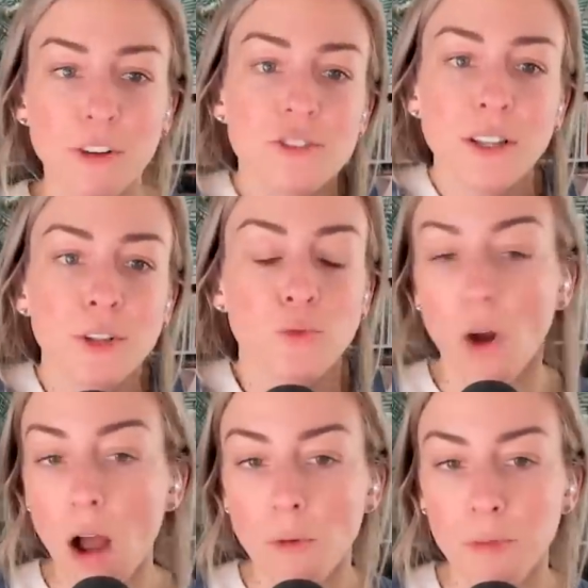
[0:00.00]
there's nothing
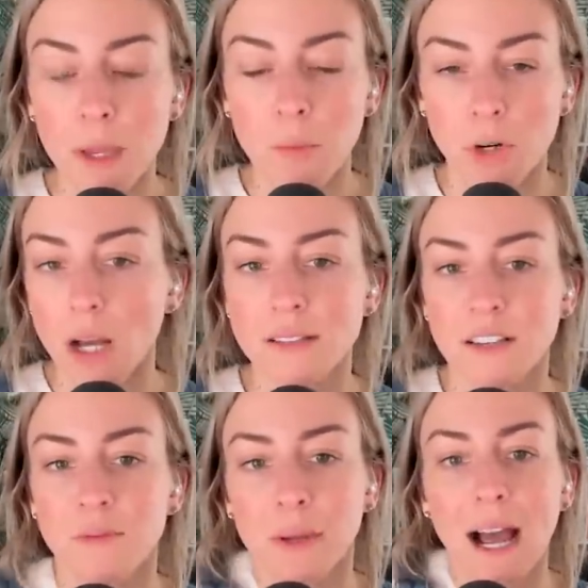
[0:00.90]
wrong with being
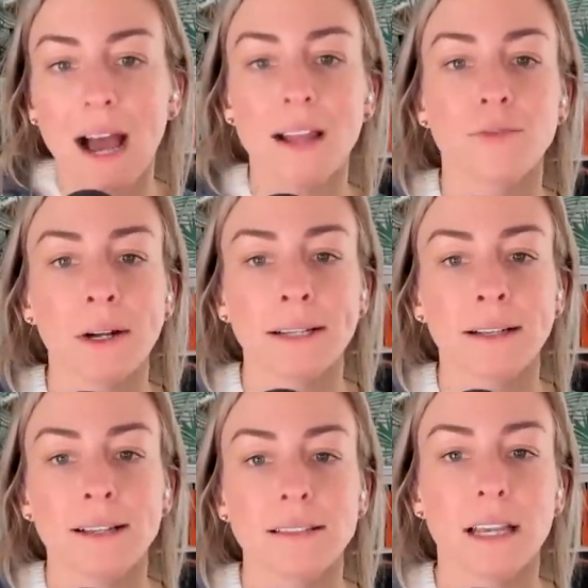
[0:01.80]
productive, but I have
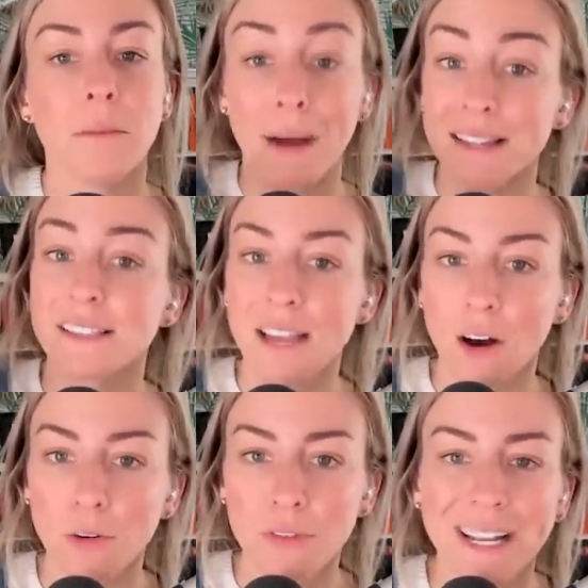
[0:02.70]
recognized in
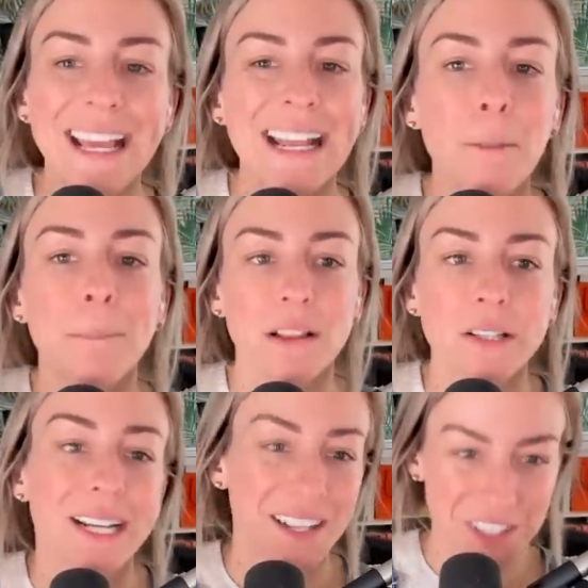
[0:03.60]
myself an
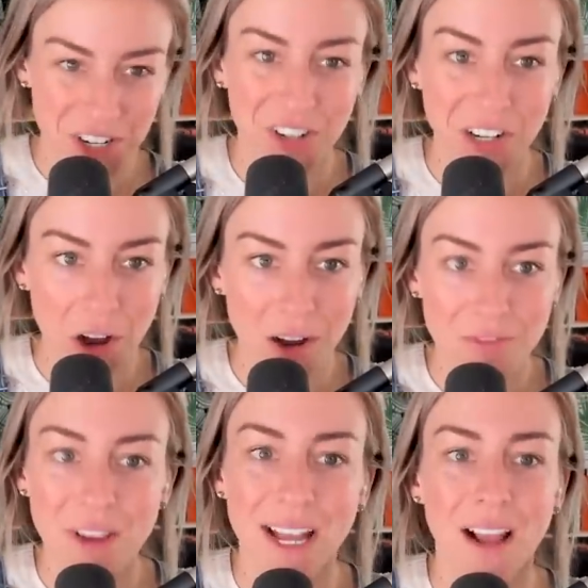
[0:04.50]
inability to turn it
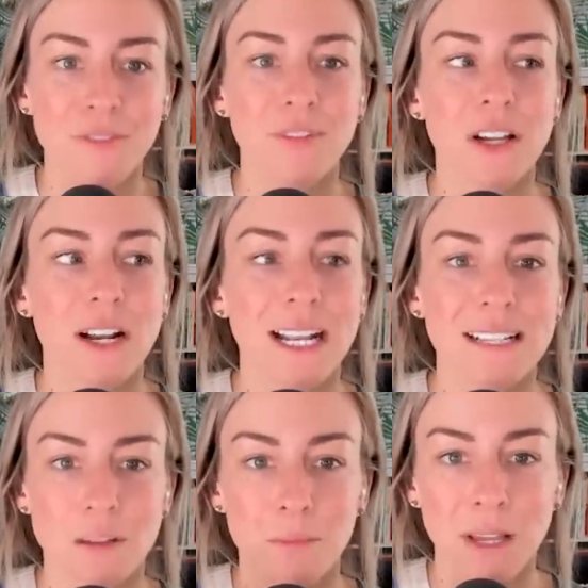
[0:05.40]
off. And I fear it
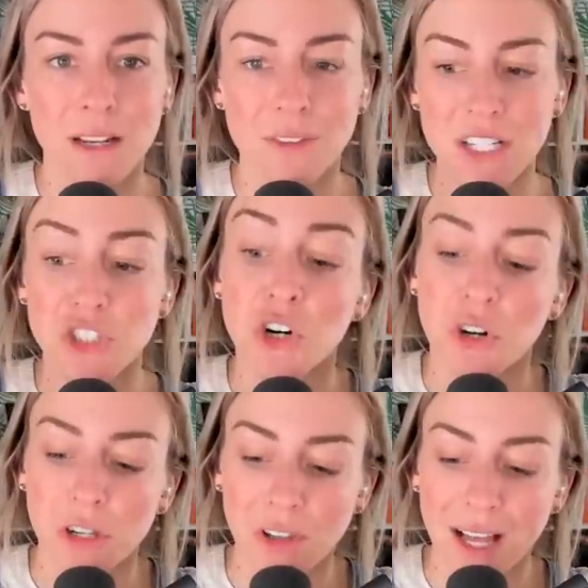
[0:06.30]
is a bit of
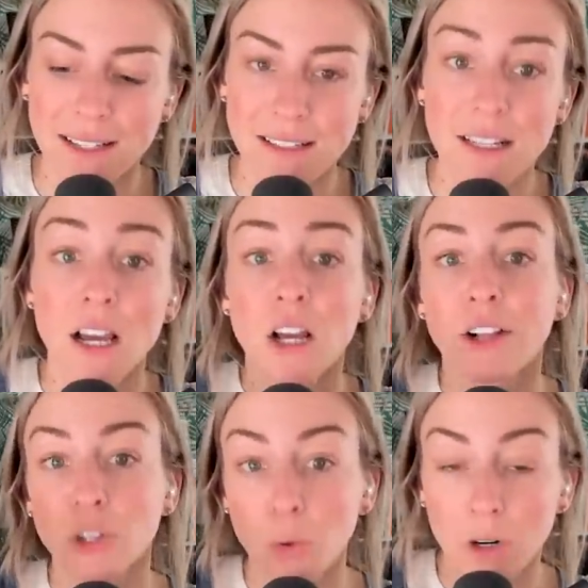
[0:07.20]
internalized
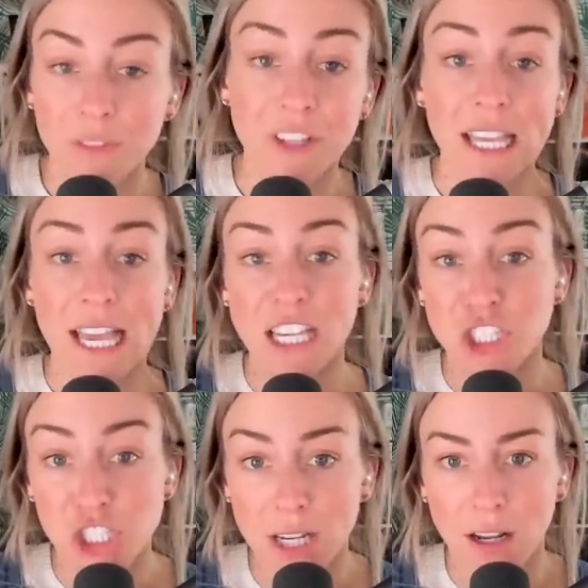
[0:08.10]

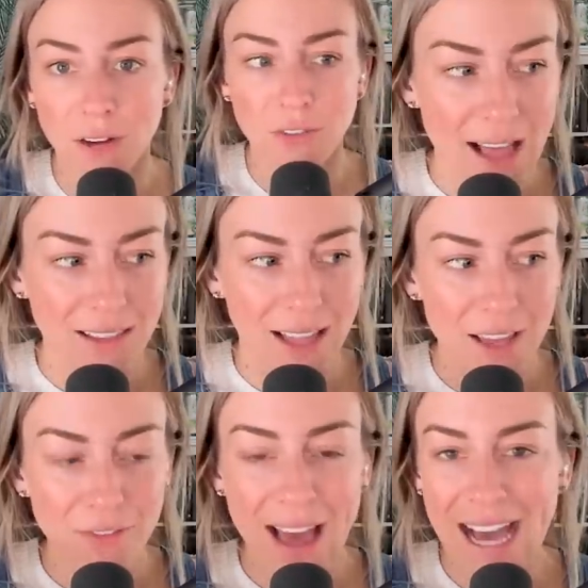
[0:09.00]
glorification of
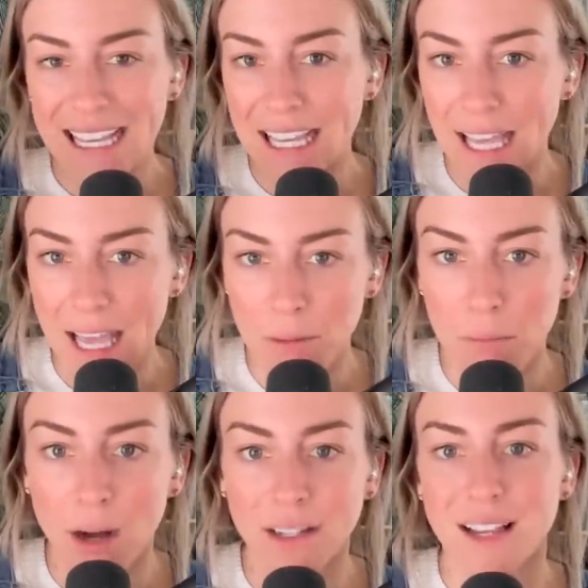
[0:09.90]
life hacking and
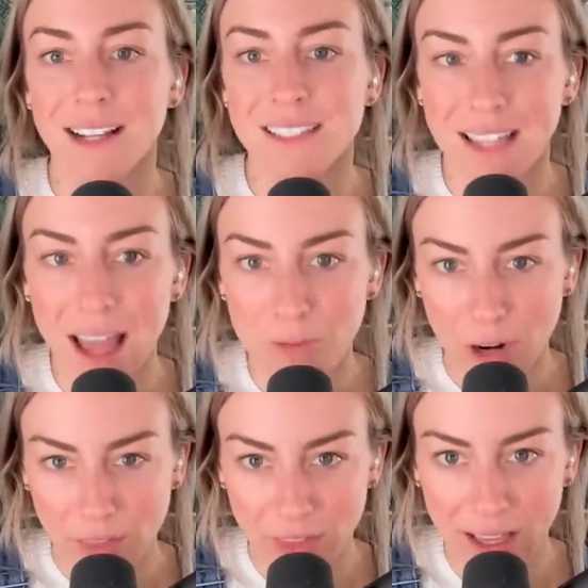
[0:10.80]
monetizing
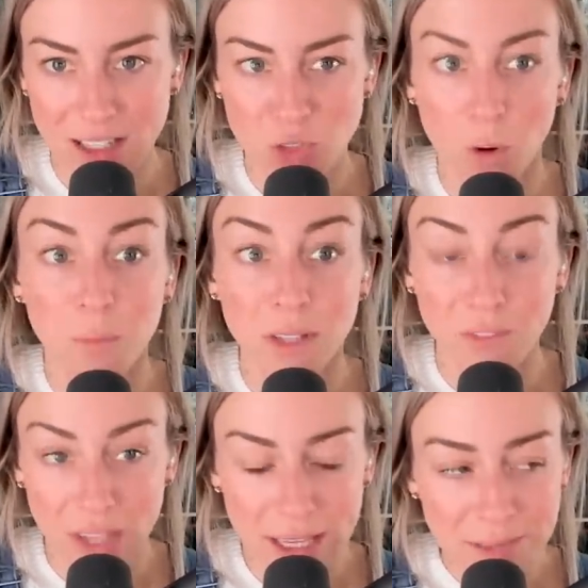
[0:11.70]
everything into
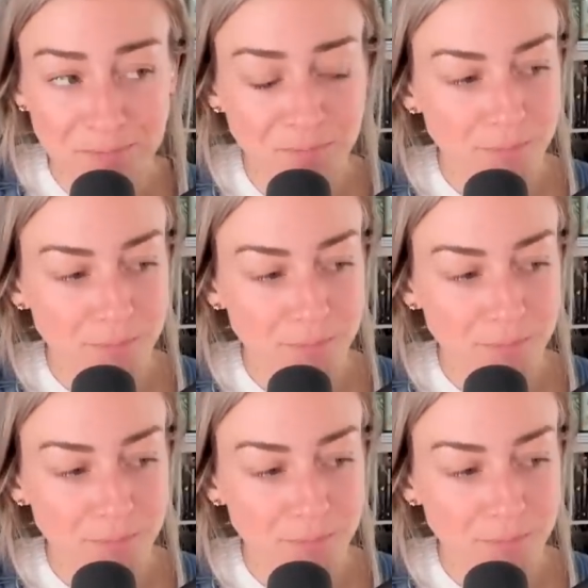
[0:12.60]
oblivion